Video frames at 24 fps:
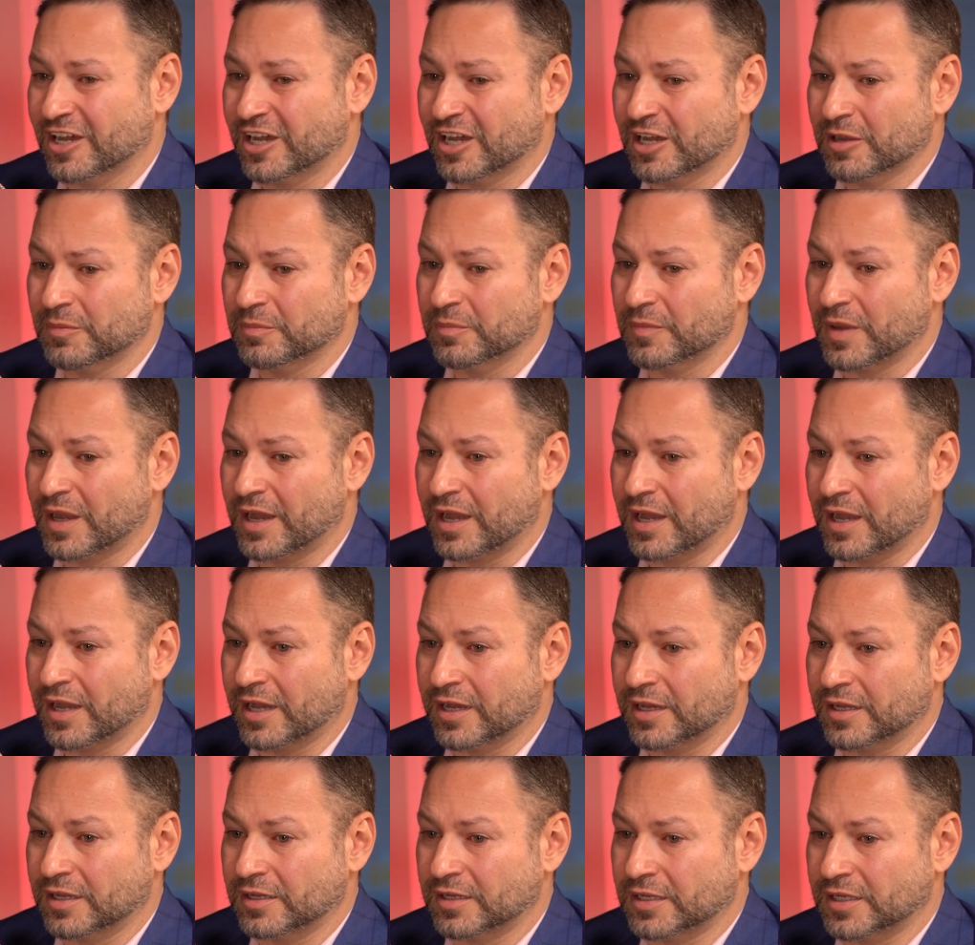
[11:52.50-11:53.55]

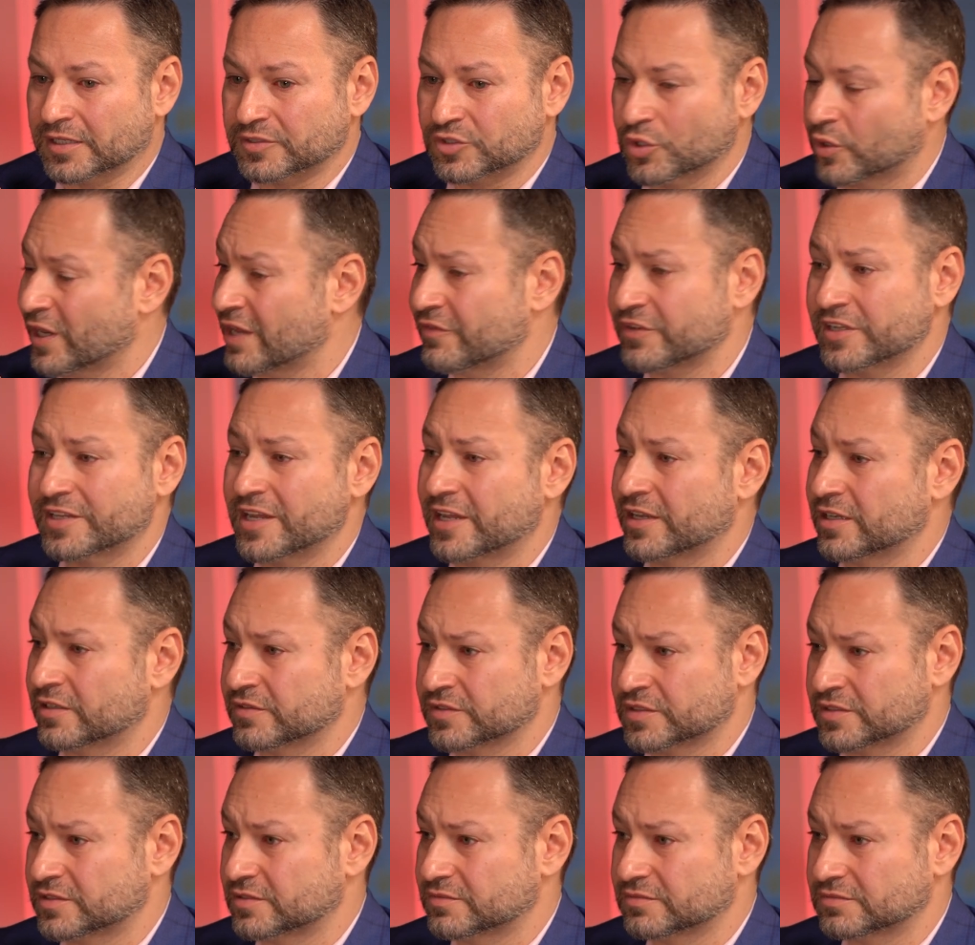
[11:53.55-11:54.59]
I don't have any
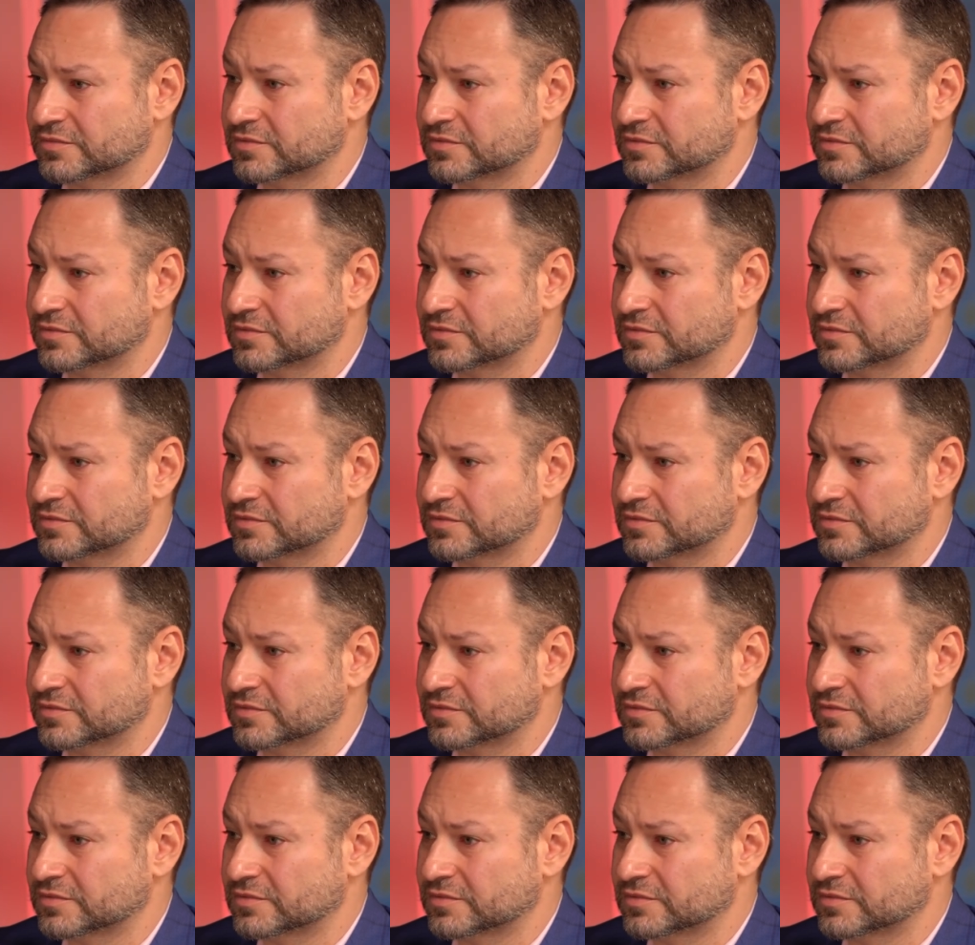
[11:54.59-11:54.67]
negatives.